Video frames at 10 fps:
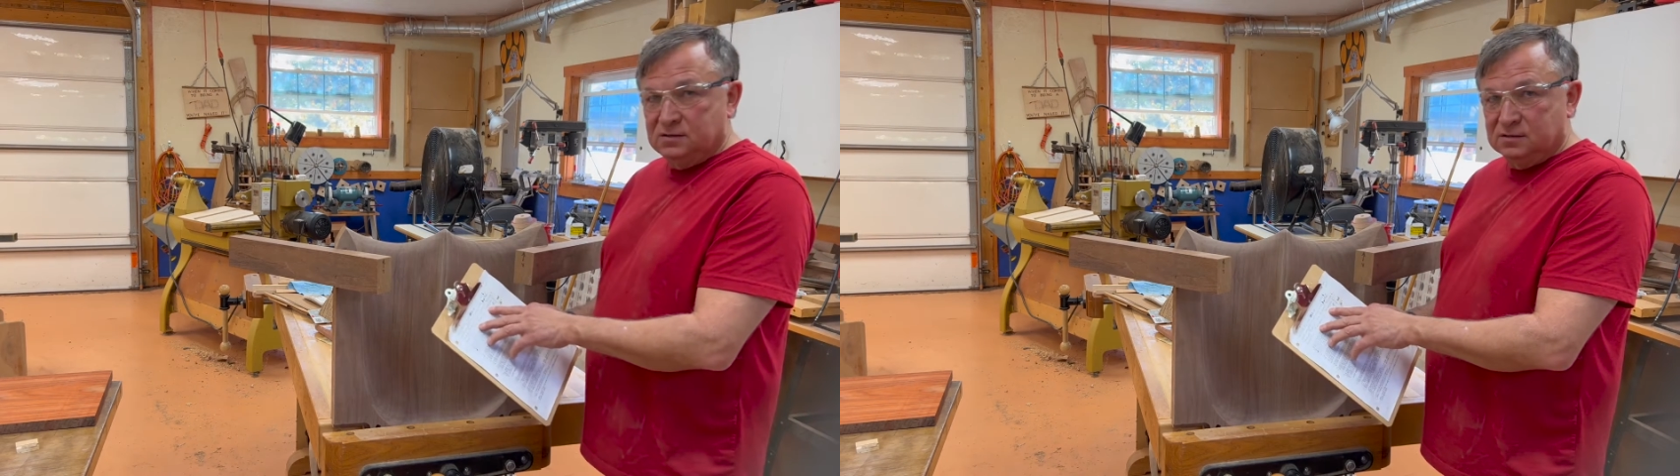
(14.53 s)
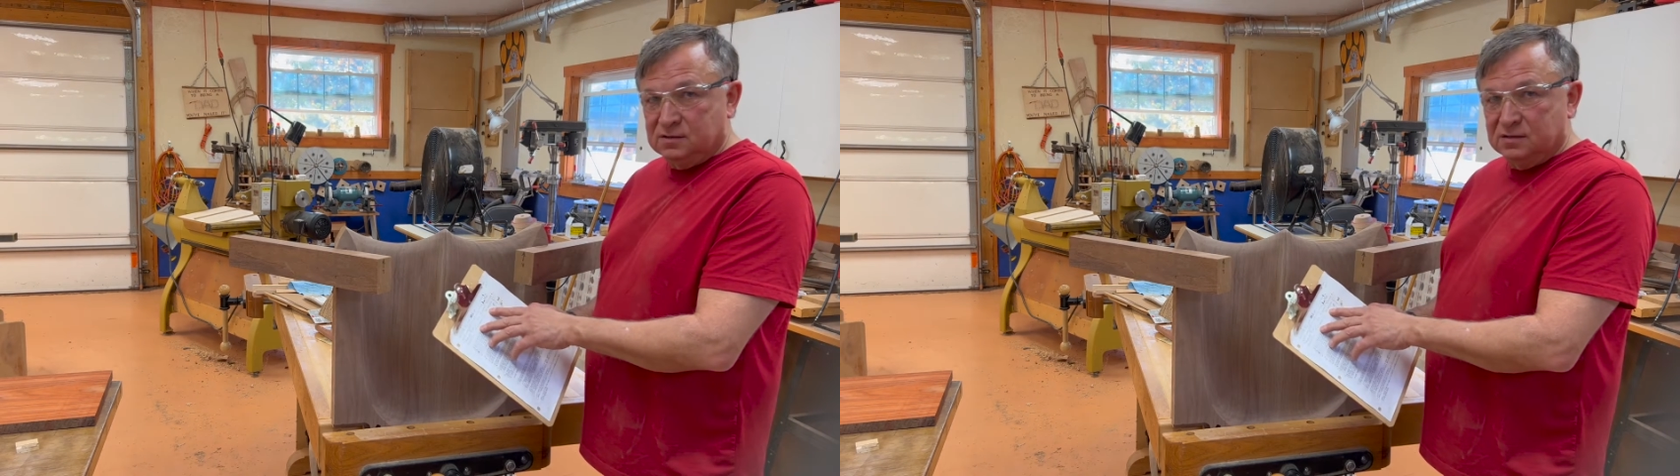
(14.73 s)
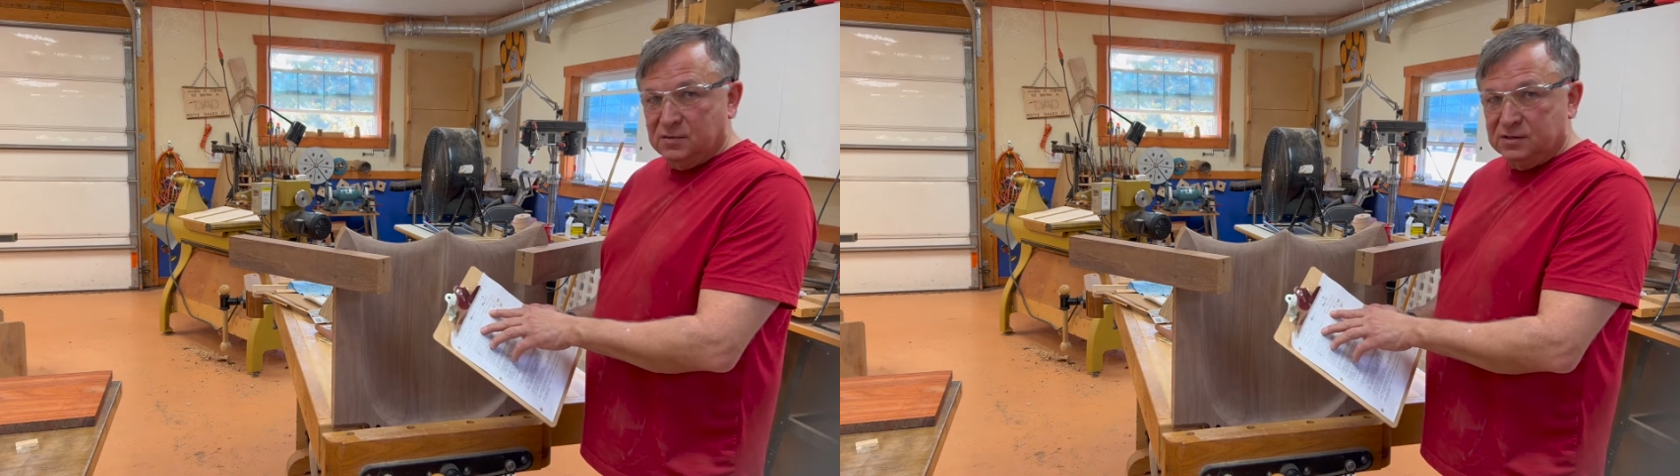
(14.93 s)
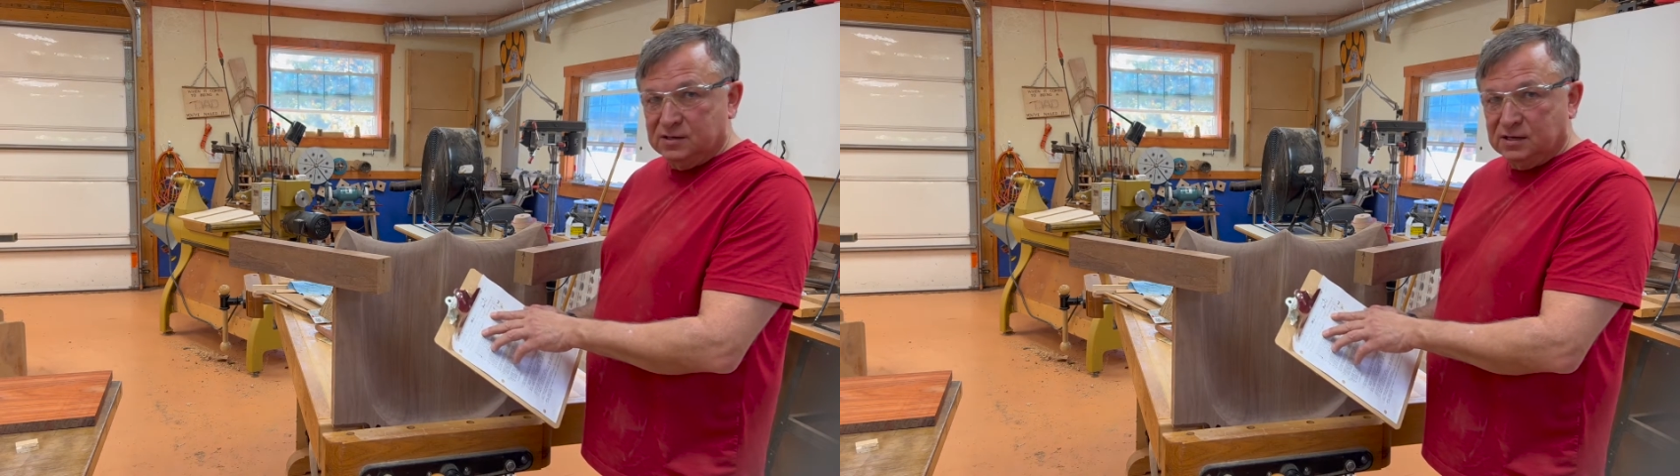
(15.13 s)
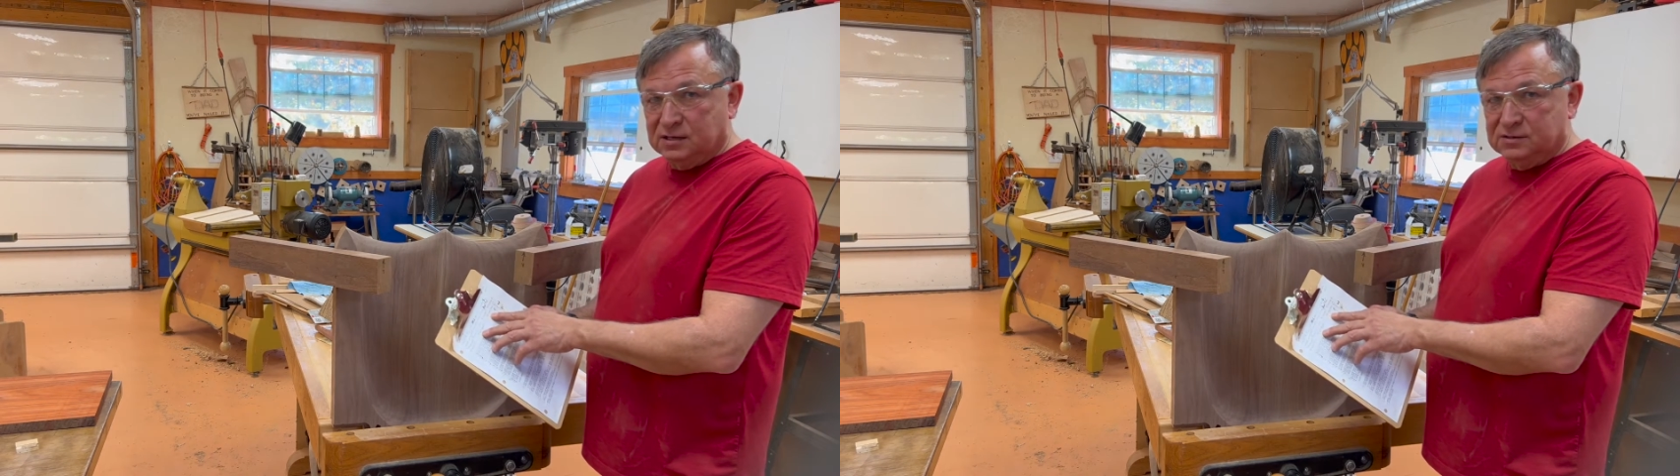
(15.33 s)
just as my
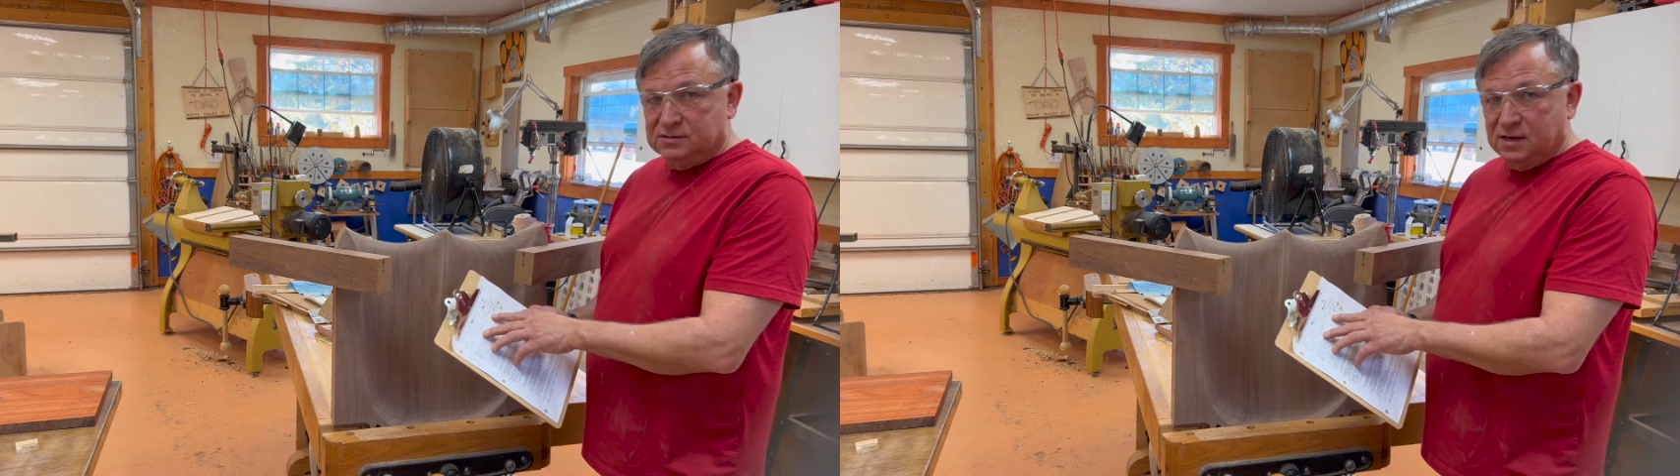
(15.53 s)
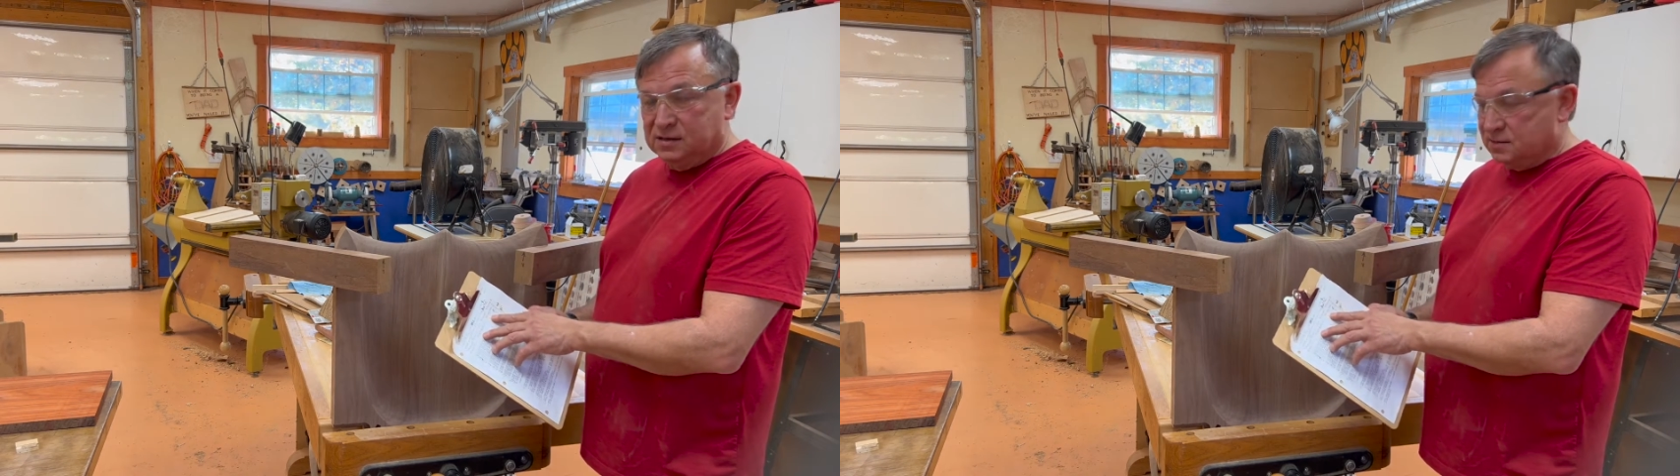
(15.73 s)
checklist says.